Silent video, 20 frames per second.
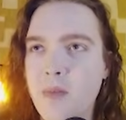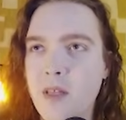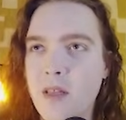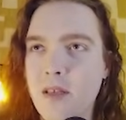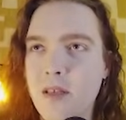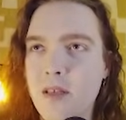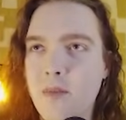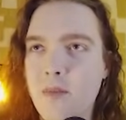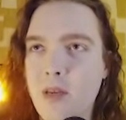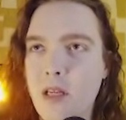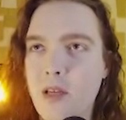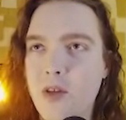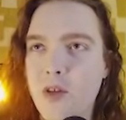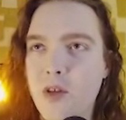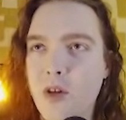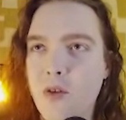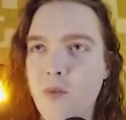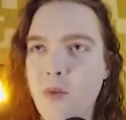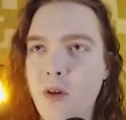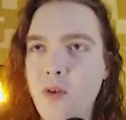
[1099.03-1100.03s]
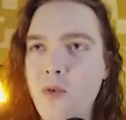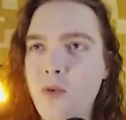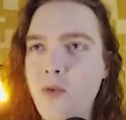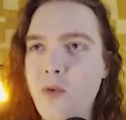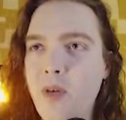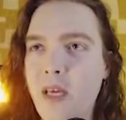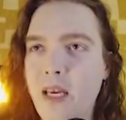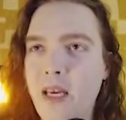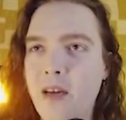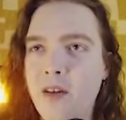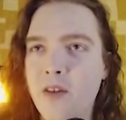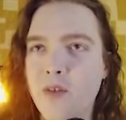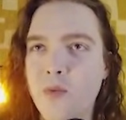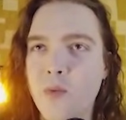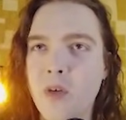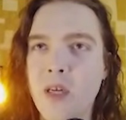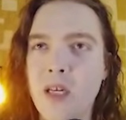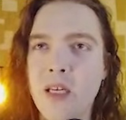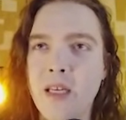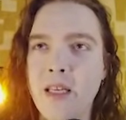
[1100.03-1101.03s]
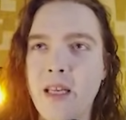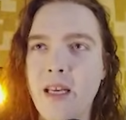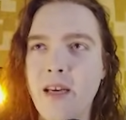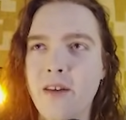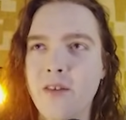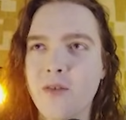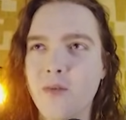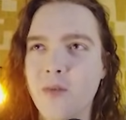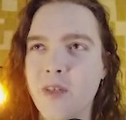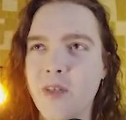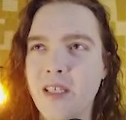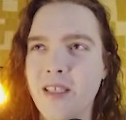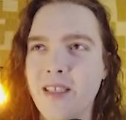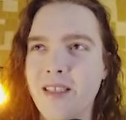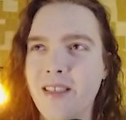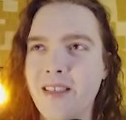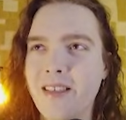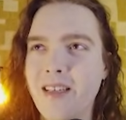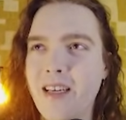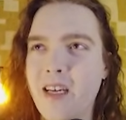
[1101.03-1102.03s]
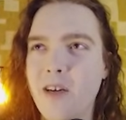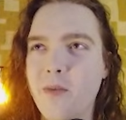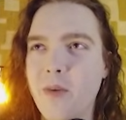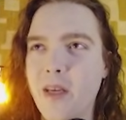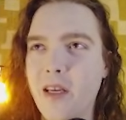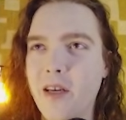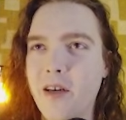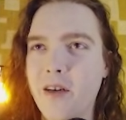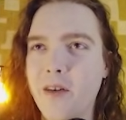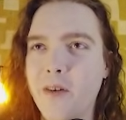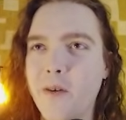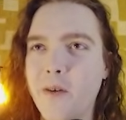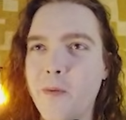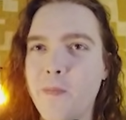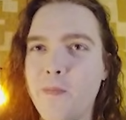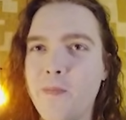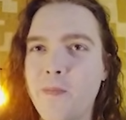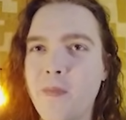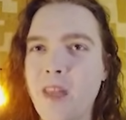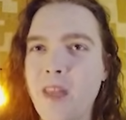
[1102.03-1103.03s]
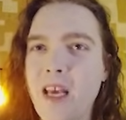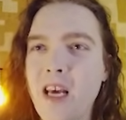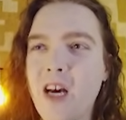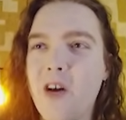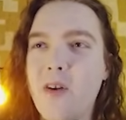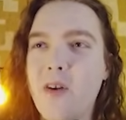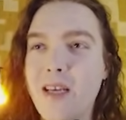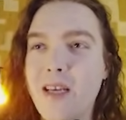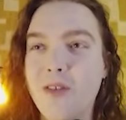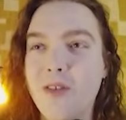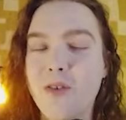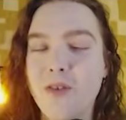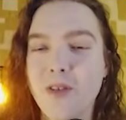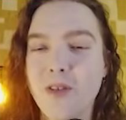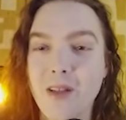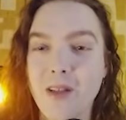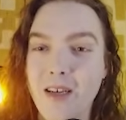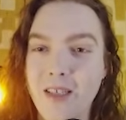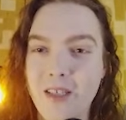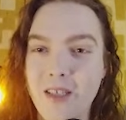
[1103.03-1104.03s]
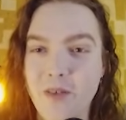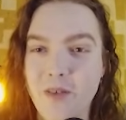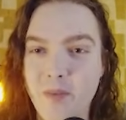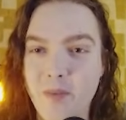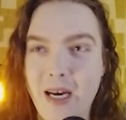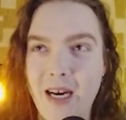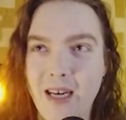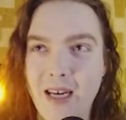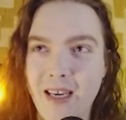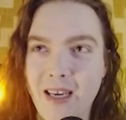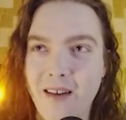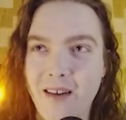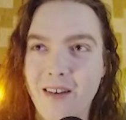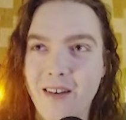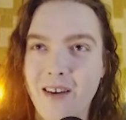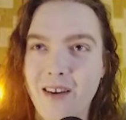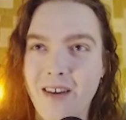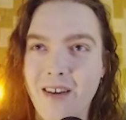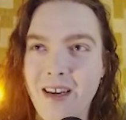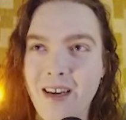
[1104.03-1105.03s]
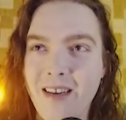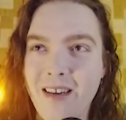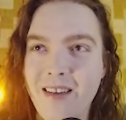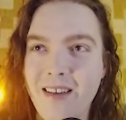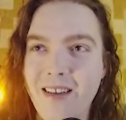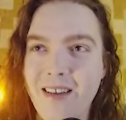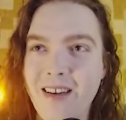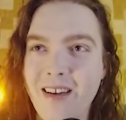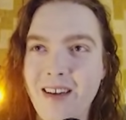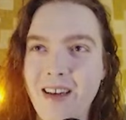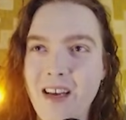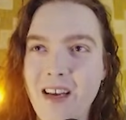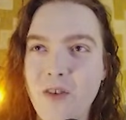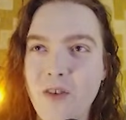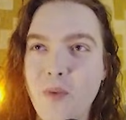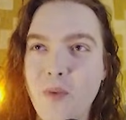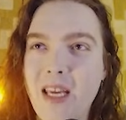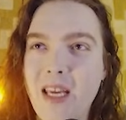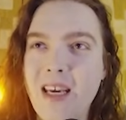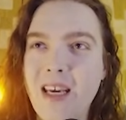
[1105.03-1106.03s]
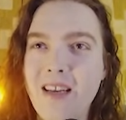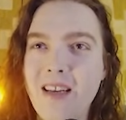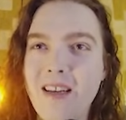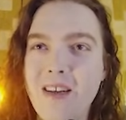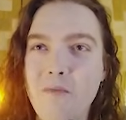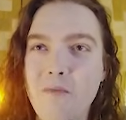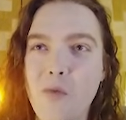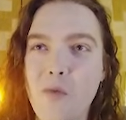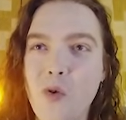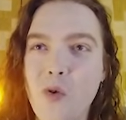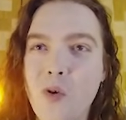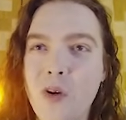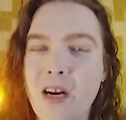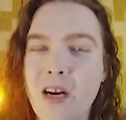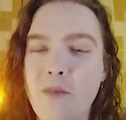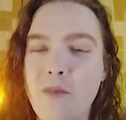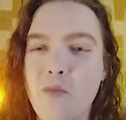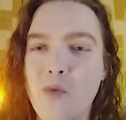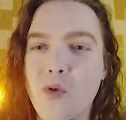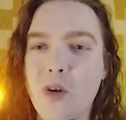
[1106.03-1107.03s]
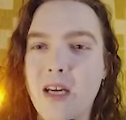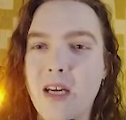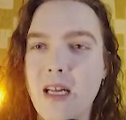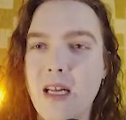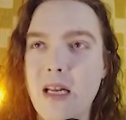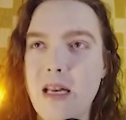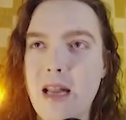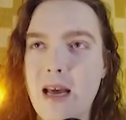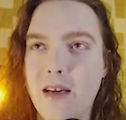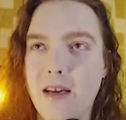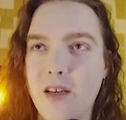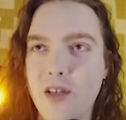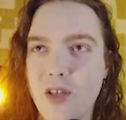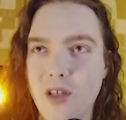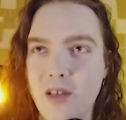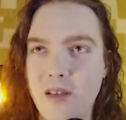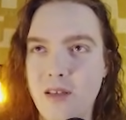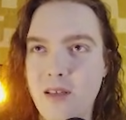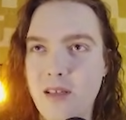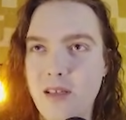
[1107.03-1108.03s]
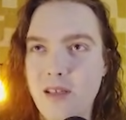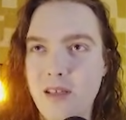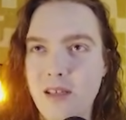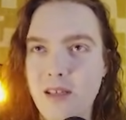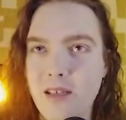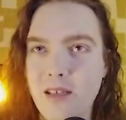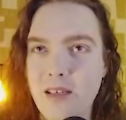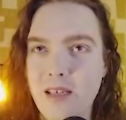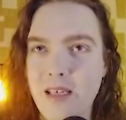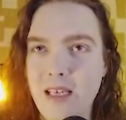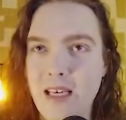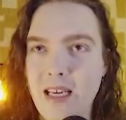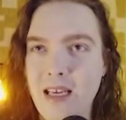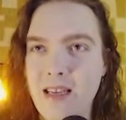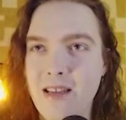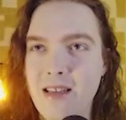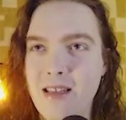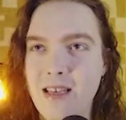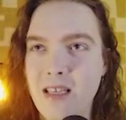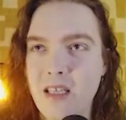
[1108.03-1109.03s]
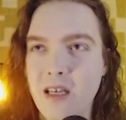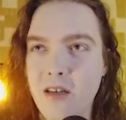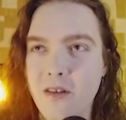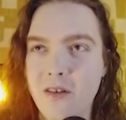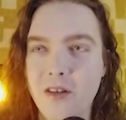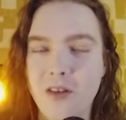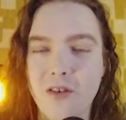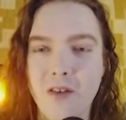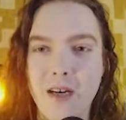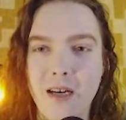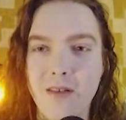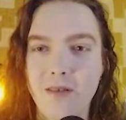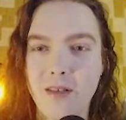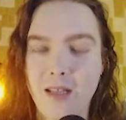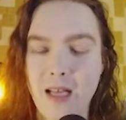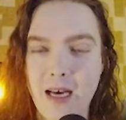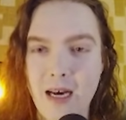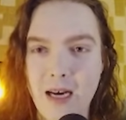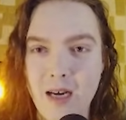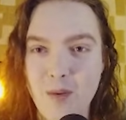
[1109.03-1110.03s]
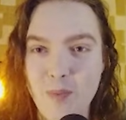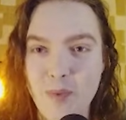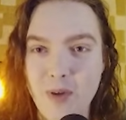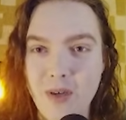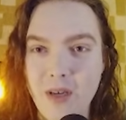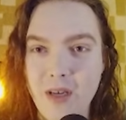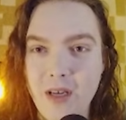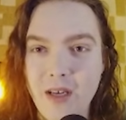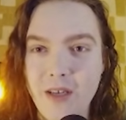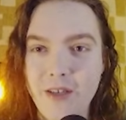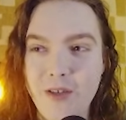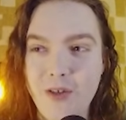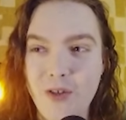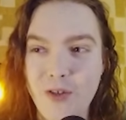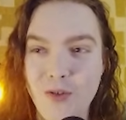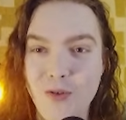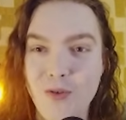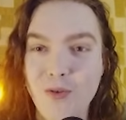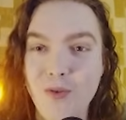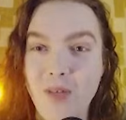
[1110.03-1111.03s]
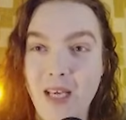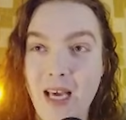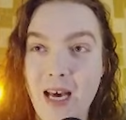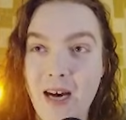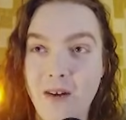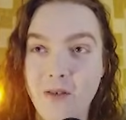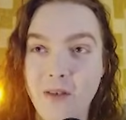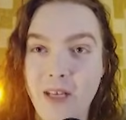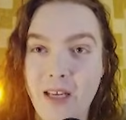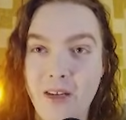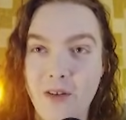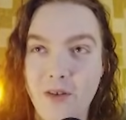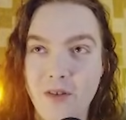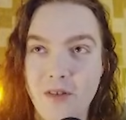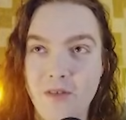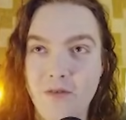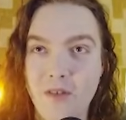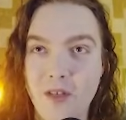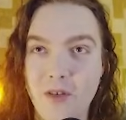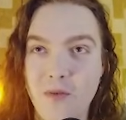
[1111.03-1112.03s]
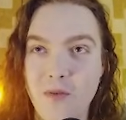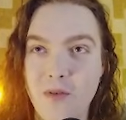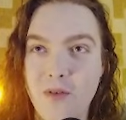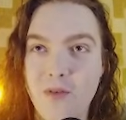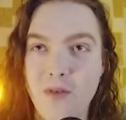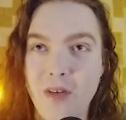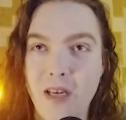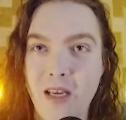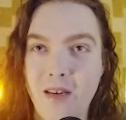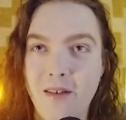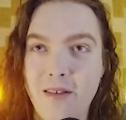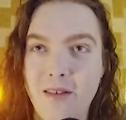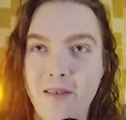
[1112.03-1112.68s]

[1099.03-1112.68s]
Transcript: that somebody showed me. Ooh, here's one. Here's one. Here we go. Okay, so there's a lot to unpack here, all right? We get more and more connections in this underground lab to the Outlanders of Zone 3